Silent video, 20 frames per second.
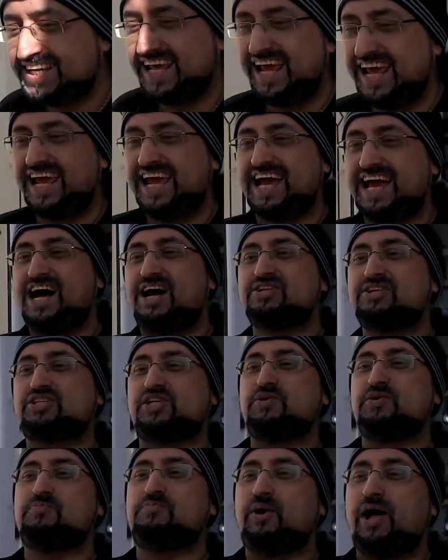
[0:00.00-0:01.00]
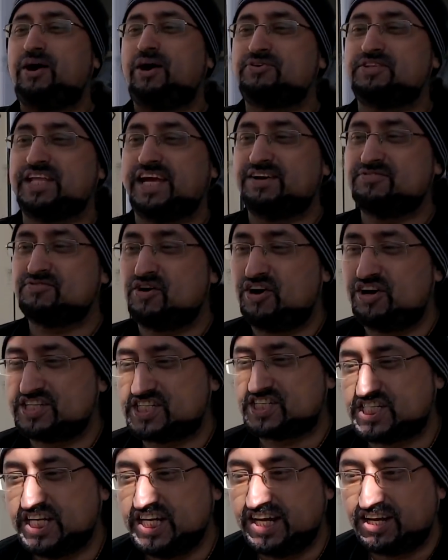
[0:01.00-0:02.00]
Yeah, I'll do that on there.
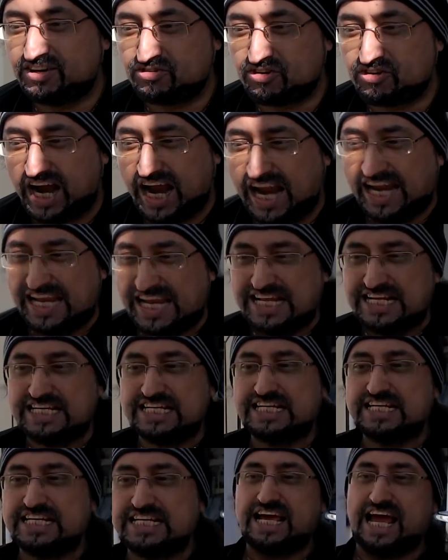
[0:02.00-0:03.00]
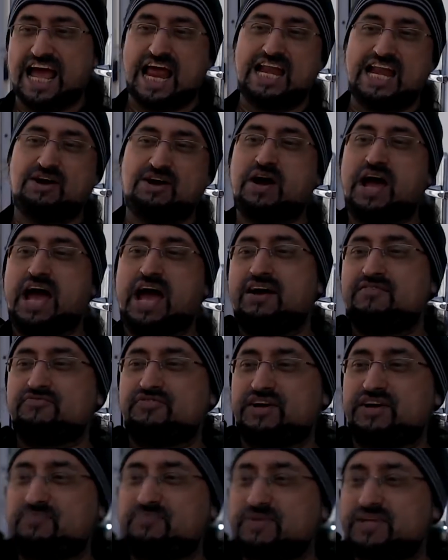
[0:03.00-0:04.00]
Raj Singh crying, and it will
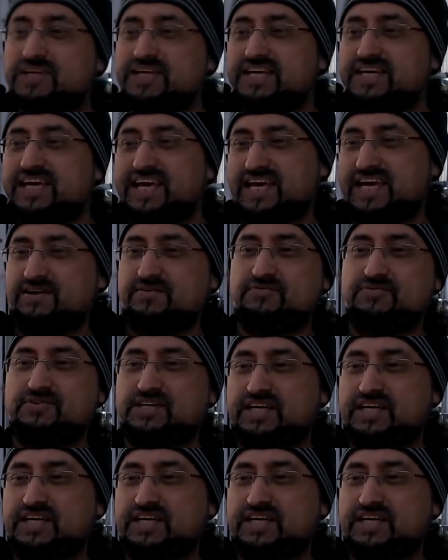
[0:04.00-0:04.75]
have him.